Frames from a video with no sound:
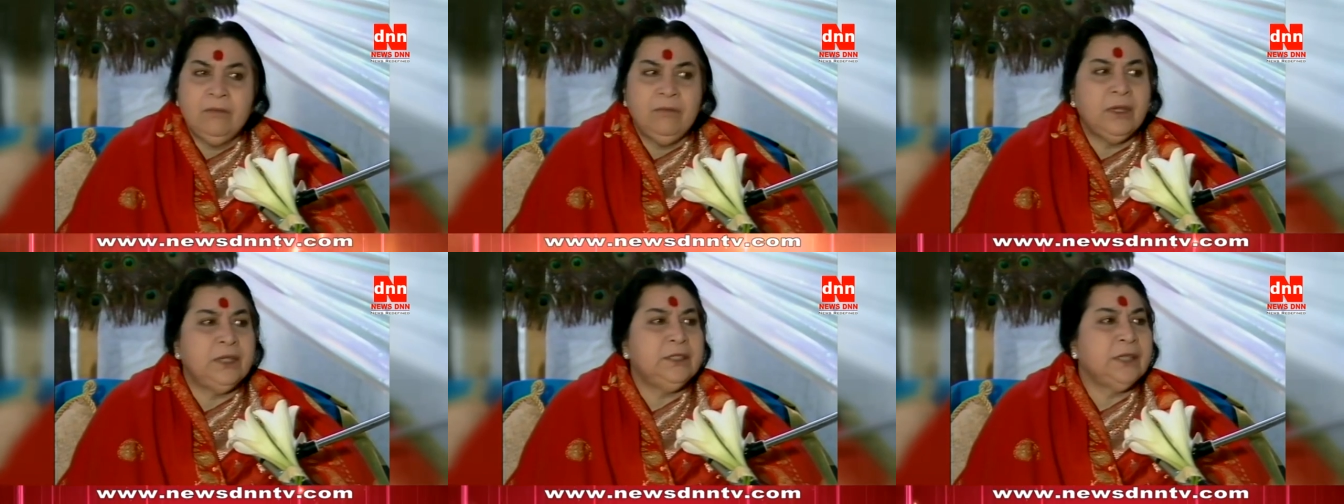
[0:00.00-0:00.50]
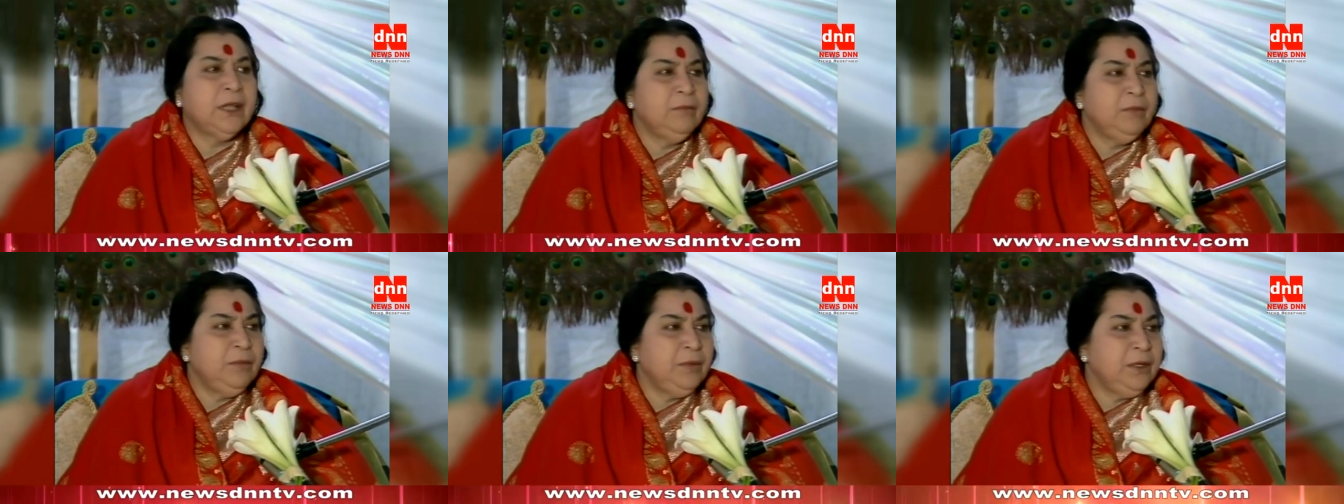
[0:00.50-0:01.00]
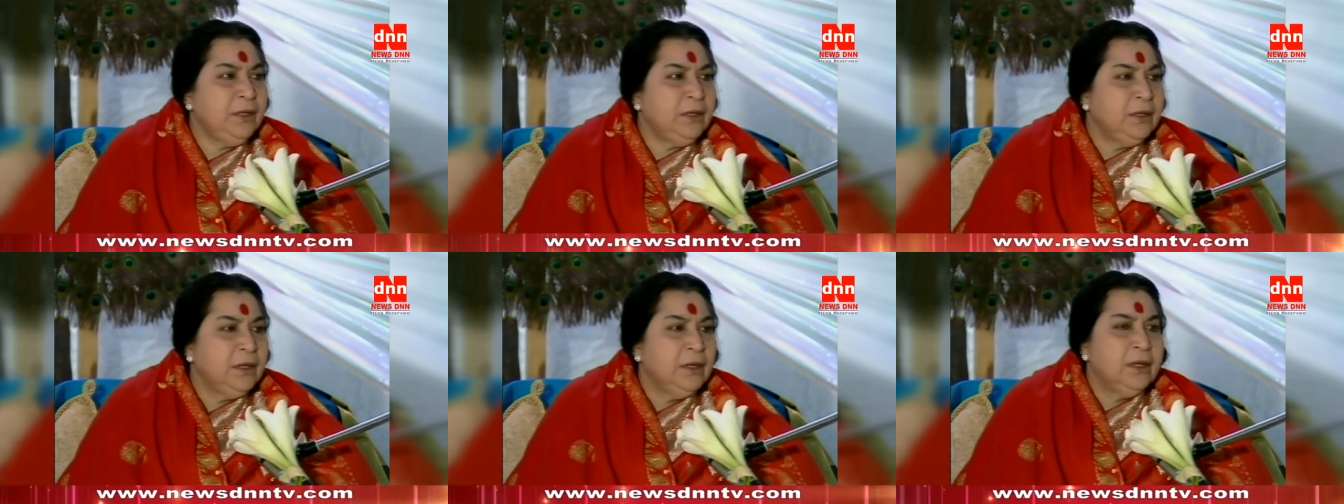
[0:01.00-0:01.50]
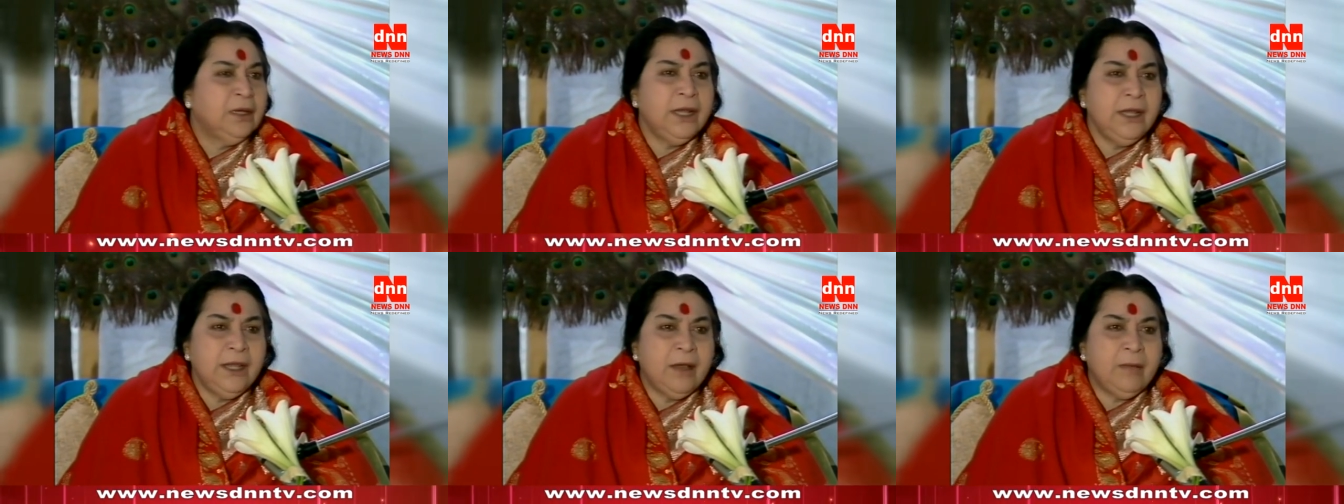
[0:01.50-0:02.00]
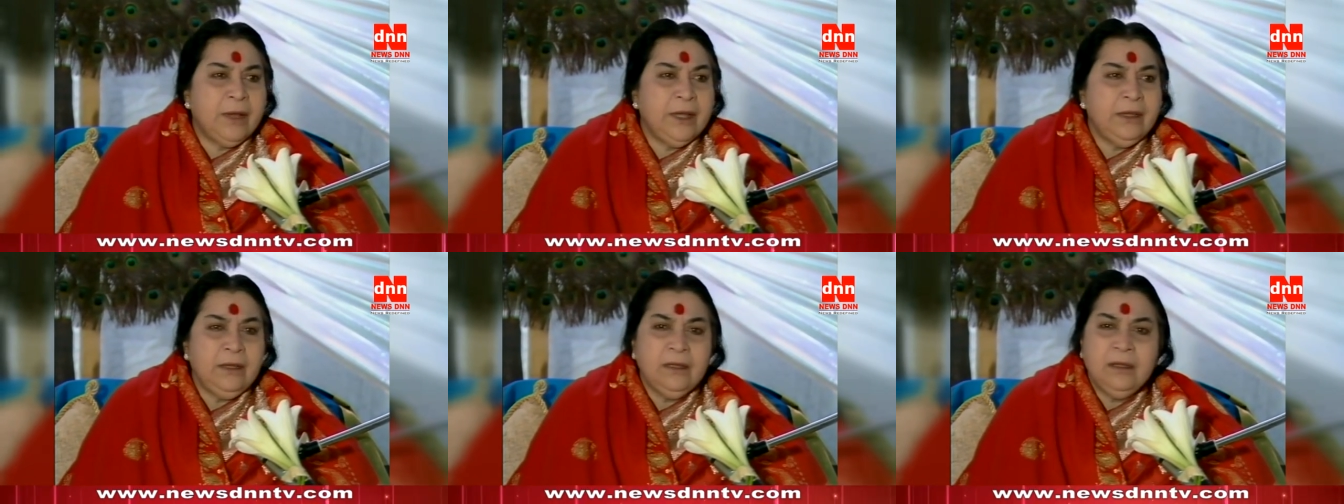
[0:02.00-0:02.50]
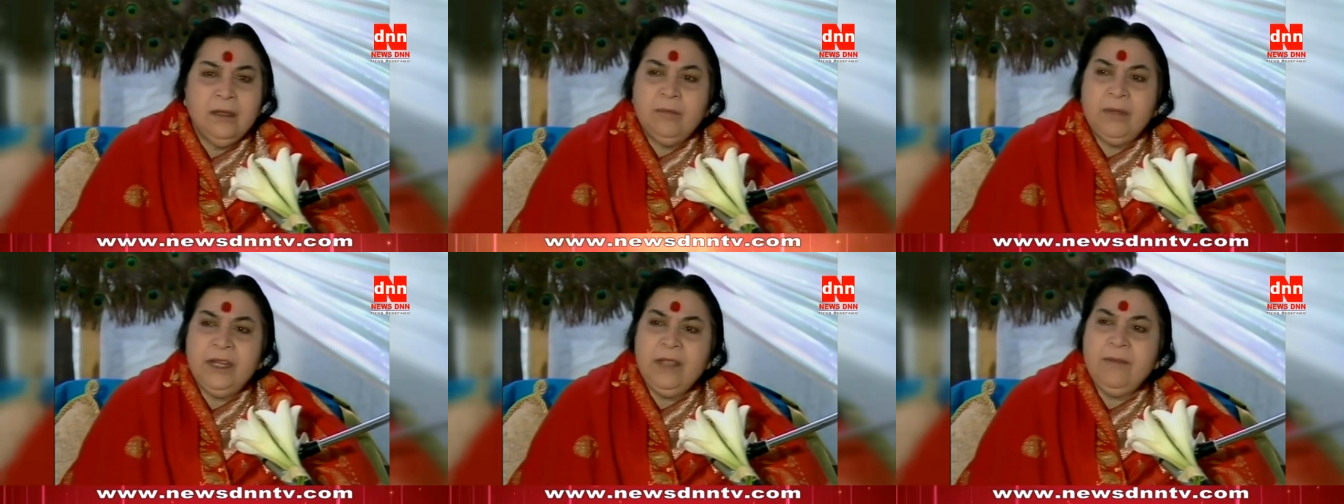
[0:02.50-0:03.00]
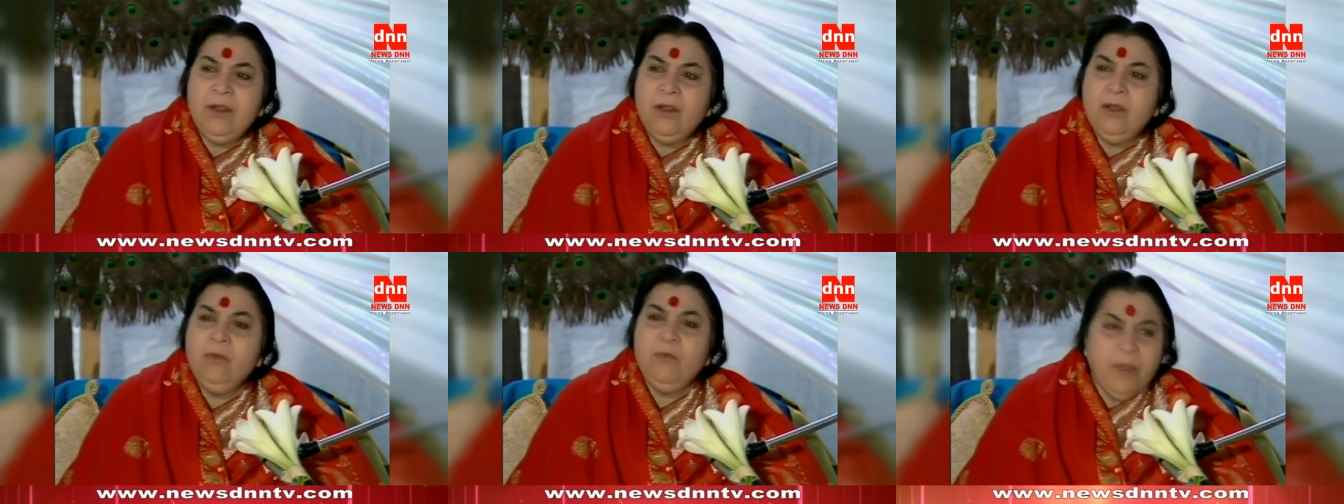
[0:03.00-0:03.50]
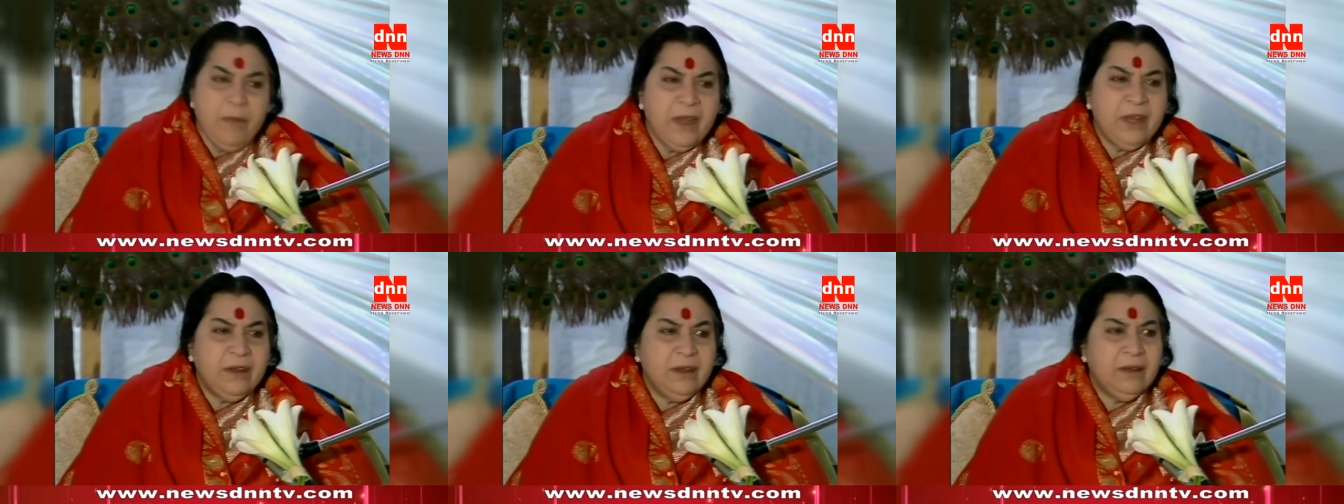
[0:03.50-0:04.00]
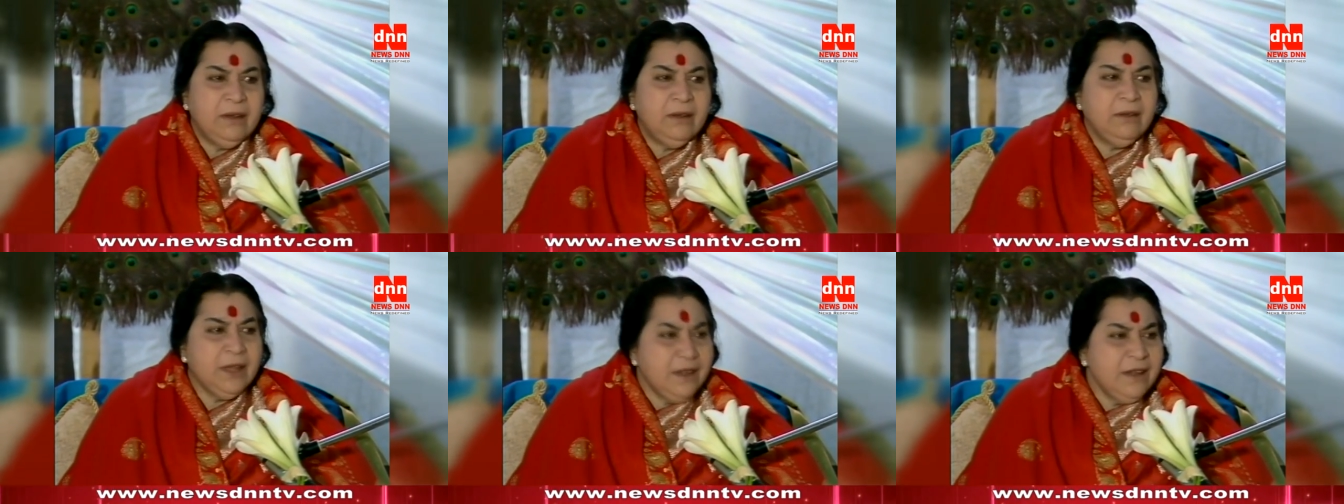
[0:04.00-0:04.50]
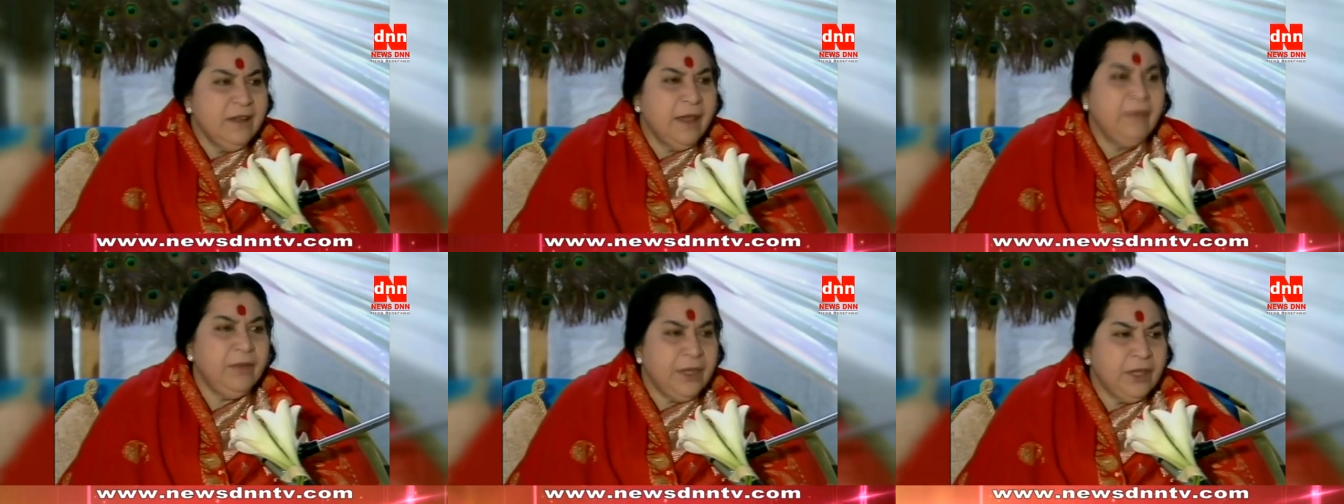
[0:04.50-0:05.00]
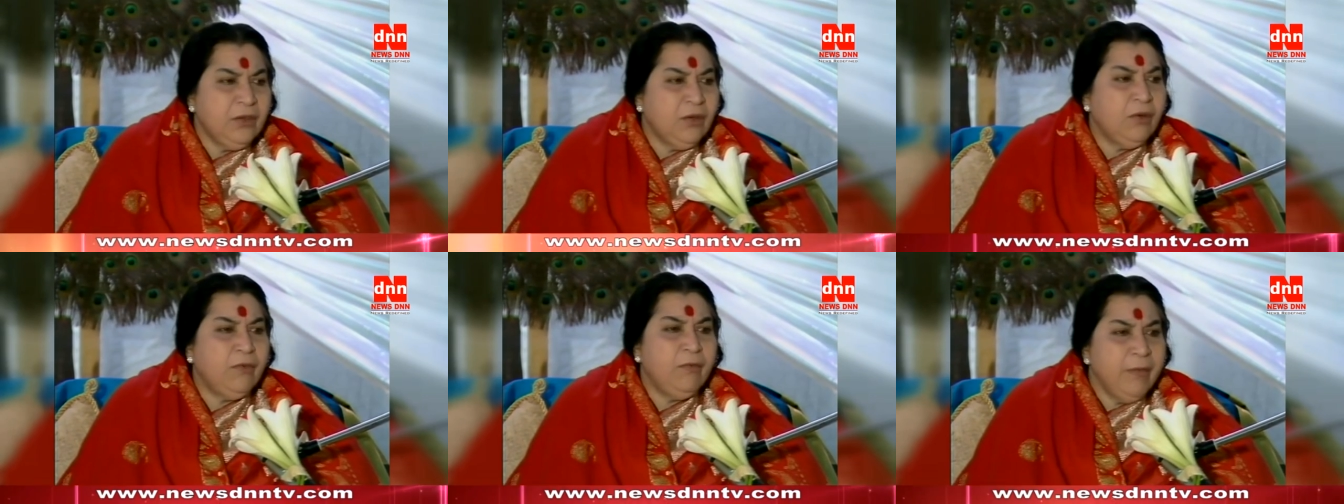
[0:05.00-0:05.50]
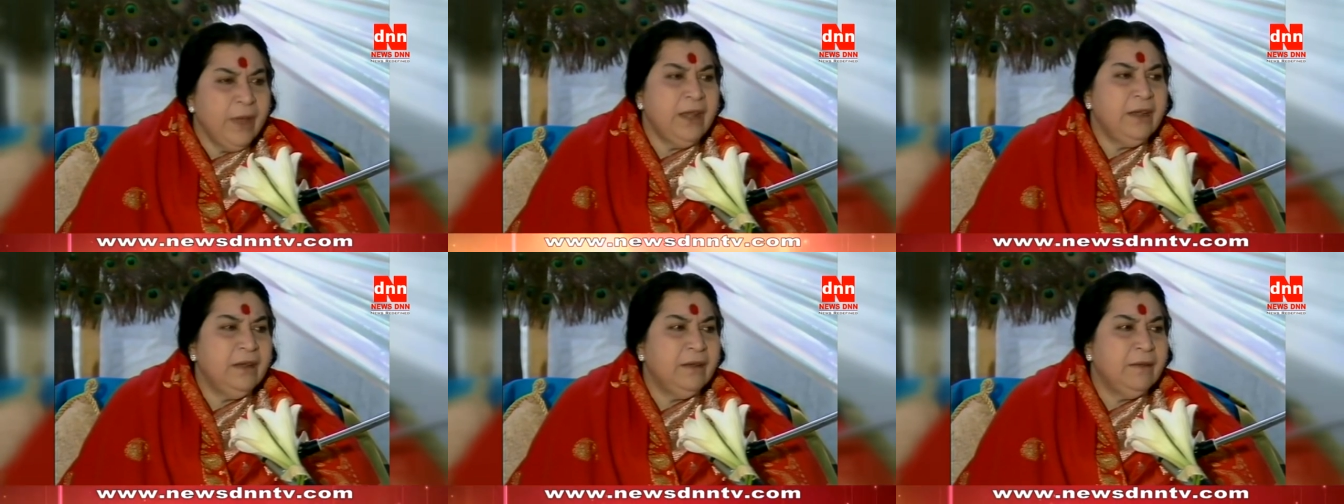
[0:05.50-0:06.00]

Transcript: We had Chand Bibi, Ahilya Bai, but they were all women. They didn't have ego of men.